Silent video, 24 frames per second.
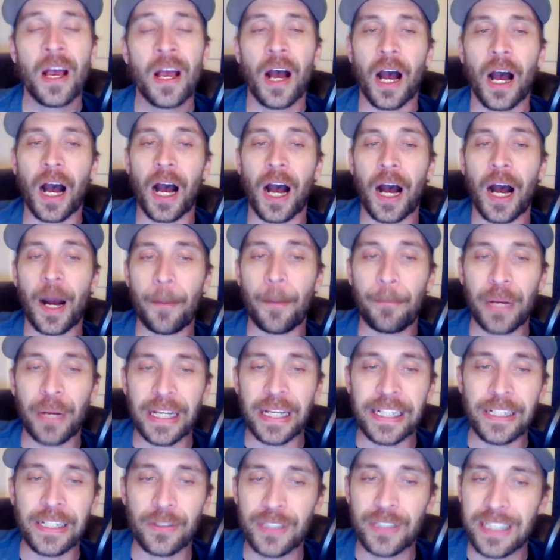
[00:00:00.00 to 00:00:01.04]
But
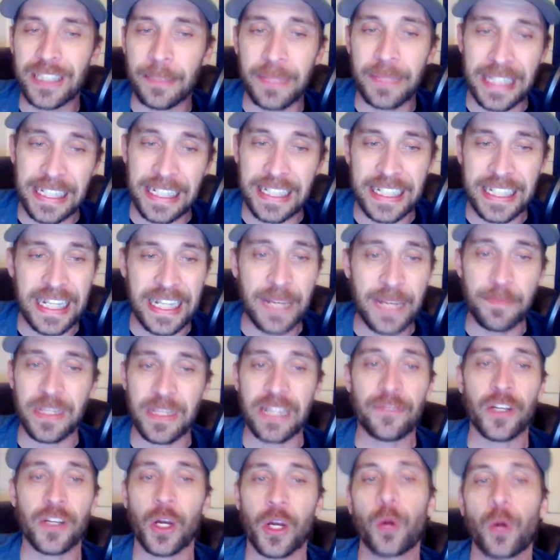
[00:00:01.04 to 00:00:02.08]
some of these teams,
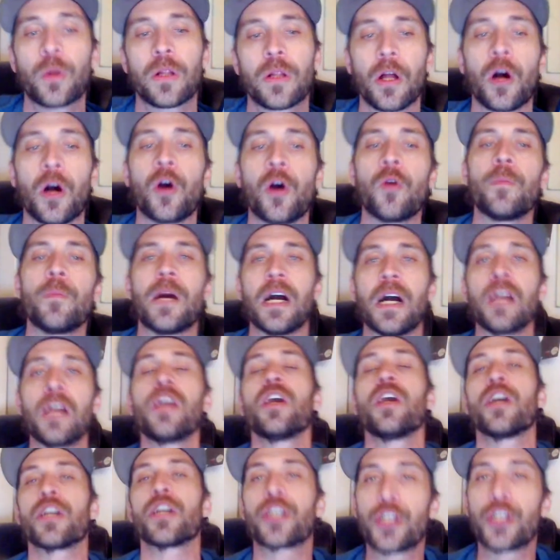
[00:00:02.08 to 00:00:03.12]
even Oklahoma,
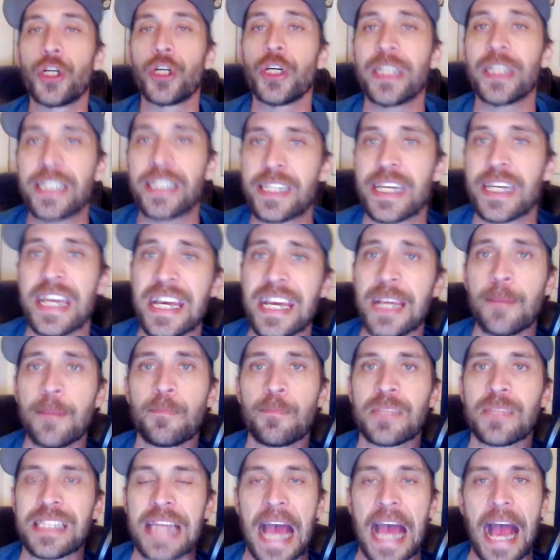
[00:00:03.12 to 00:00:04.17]
good
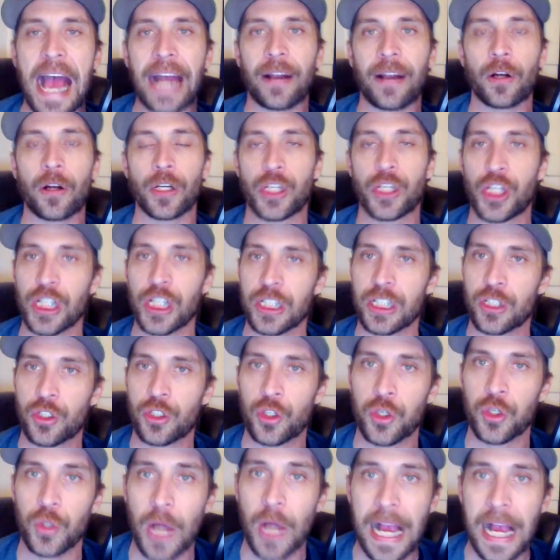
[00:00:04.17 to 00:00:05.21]
teams that are just
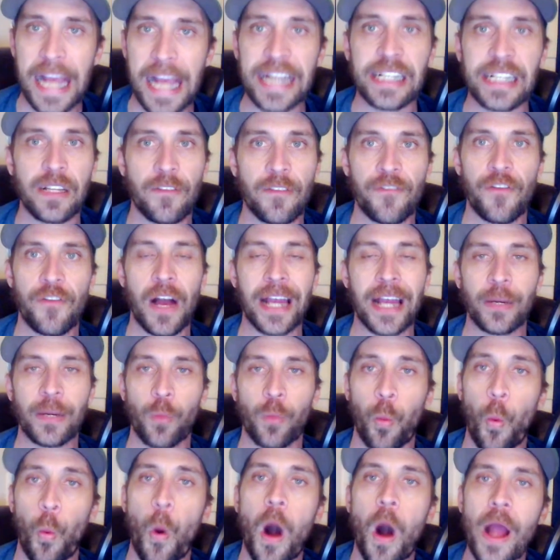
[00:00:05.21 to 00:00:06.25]
trying to find
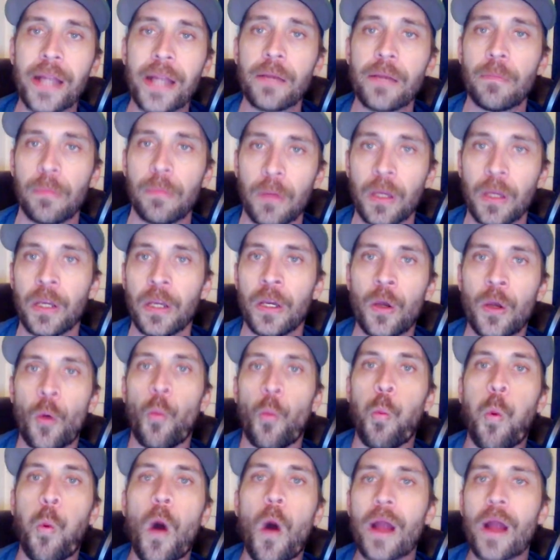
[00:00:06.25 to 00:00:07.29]
one
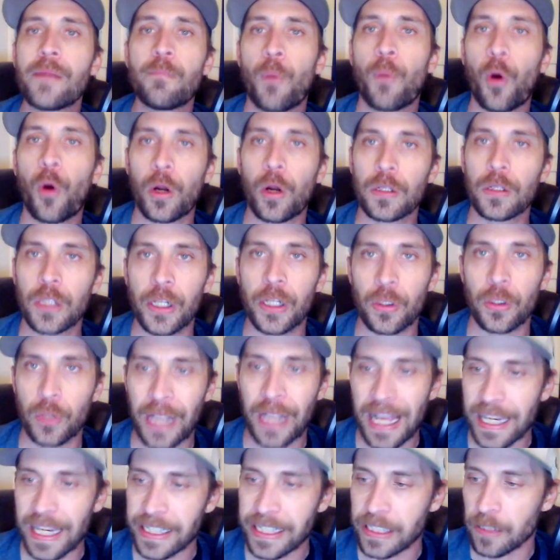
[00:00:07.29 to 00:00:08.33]
more little
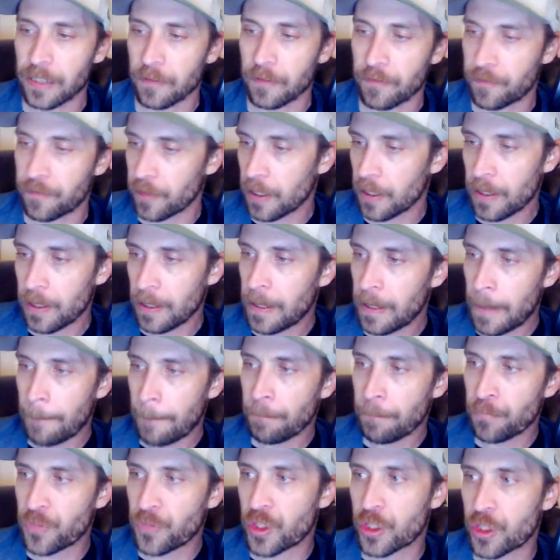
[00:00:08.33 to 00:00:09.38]
kind of
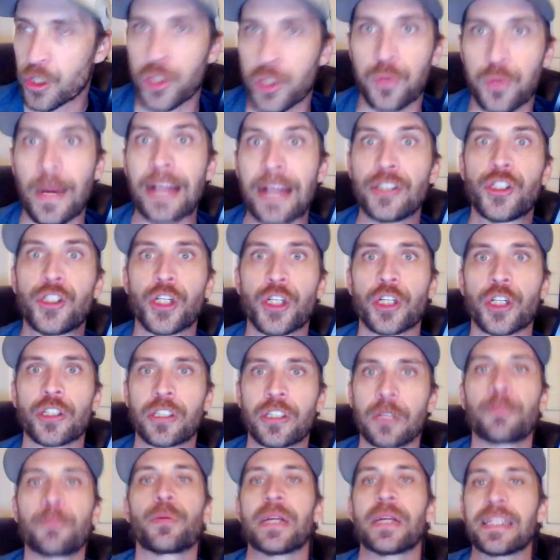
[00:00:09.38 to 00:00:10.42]
treasure to
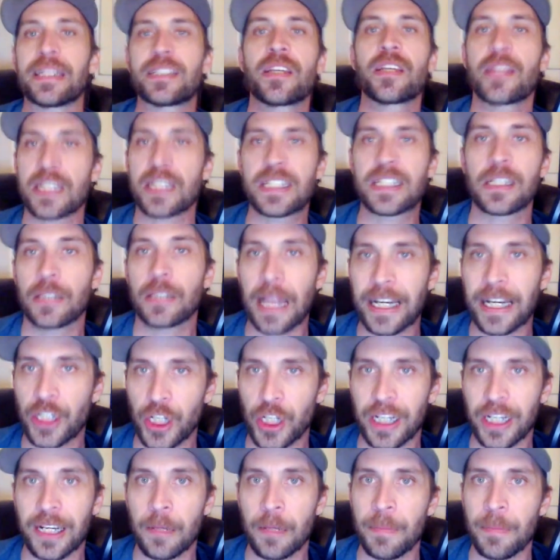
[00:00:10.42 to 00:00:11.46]
bring to the
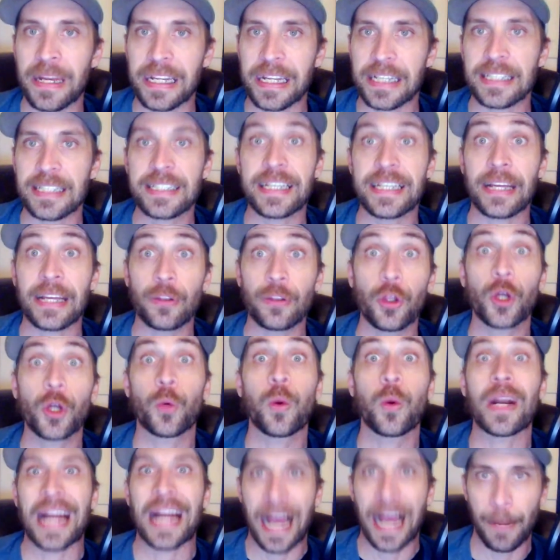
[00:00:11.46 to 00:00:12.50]
selection committee and say, look
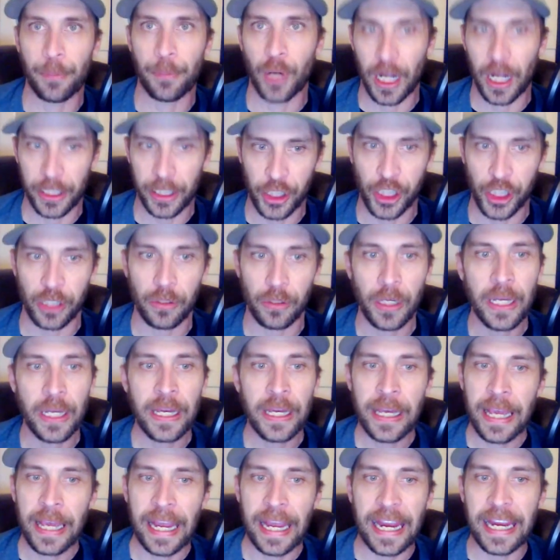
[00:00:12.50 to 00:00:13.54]
what I brought you.
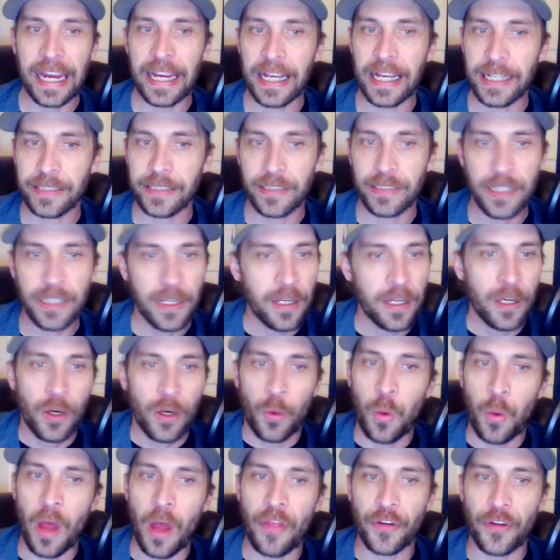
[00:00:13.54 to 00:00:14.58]
And
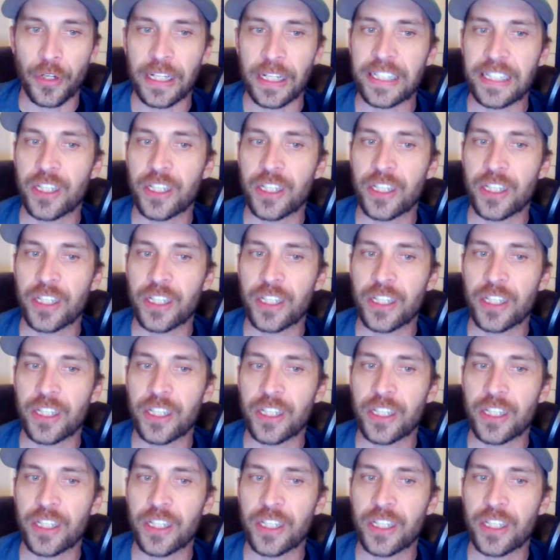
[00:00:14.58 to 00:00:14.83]
whether it's a